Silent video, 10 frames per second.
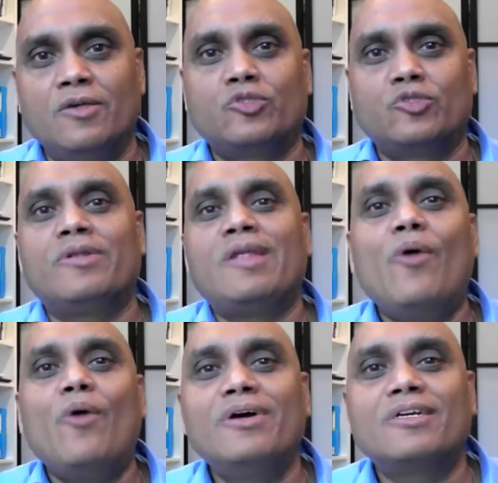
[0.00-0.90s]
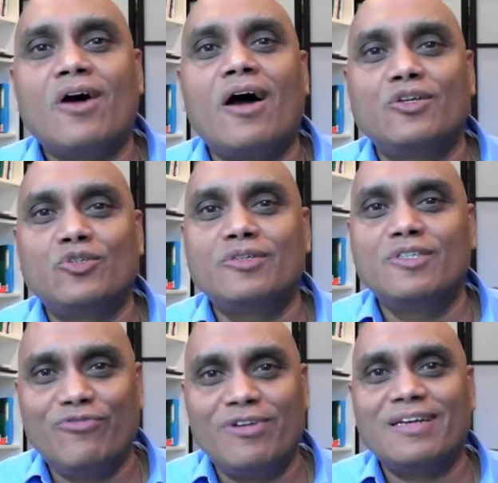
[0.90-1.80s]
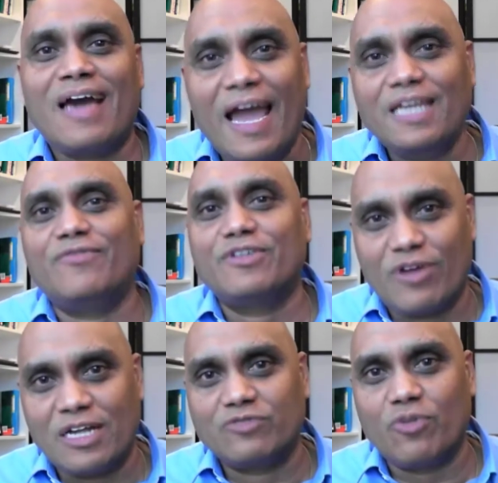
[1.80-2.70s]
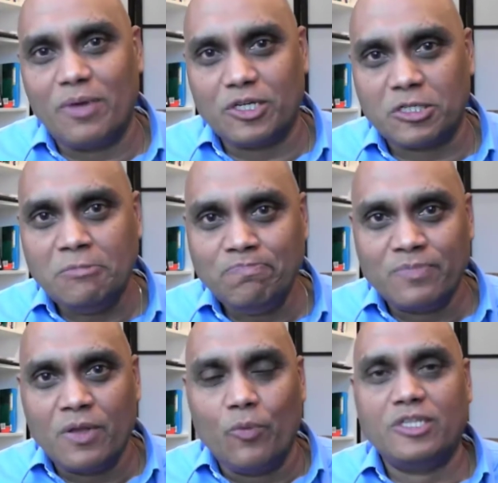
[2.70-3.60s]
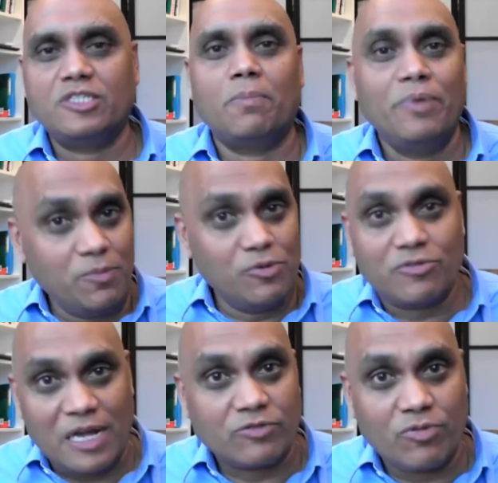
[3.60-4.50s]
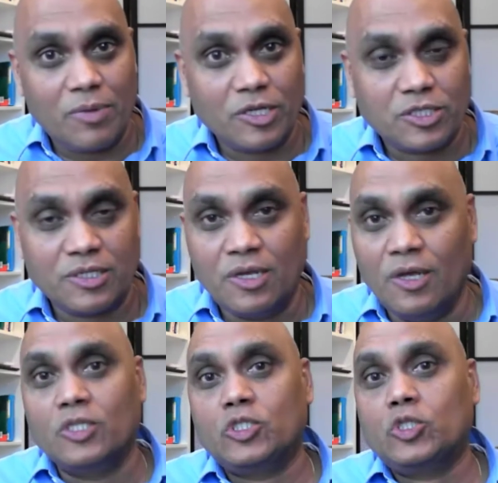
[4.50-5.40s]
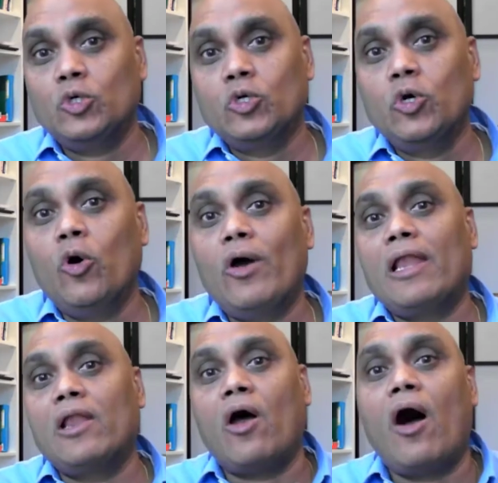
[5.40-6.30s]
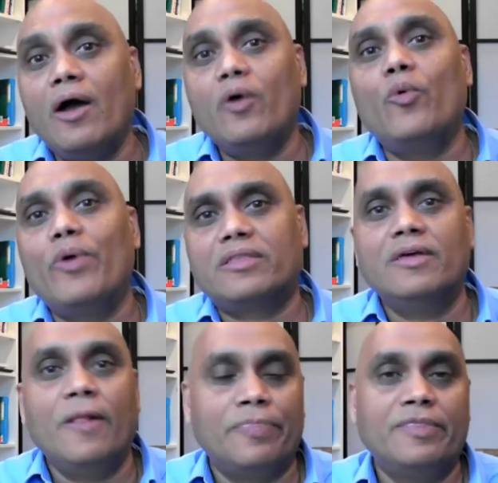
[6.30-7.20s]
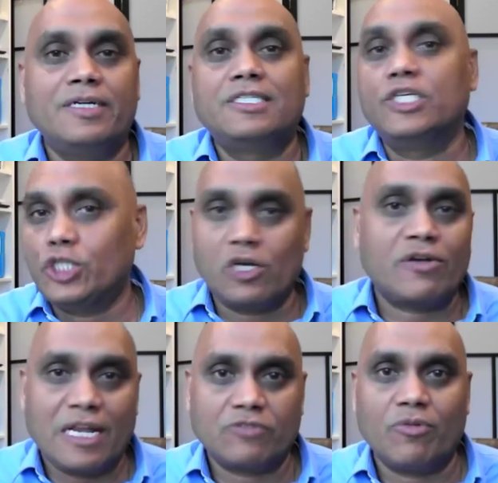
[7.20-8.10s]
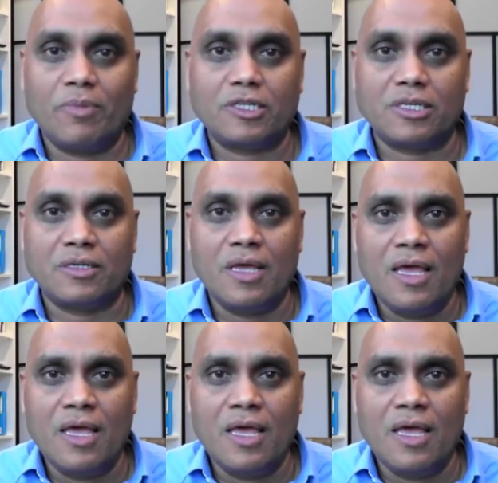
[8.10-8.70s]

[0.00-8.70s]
so now we are talking to a different kind of a transformation, which is a people transformation to go along with the digital transformation.